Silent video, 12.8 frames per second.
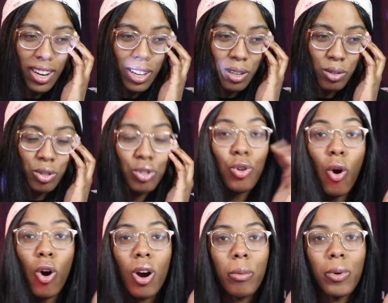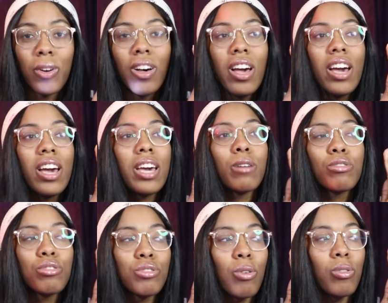Like, it was adorable. It
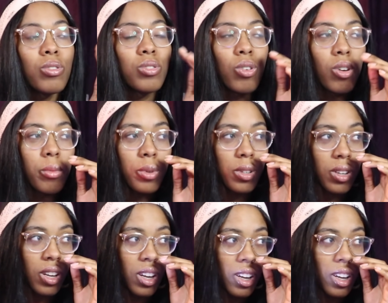was so adorable.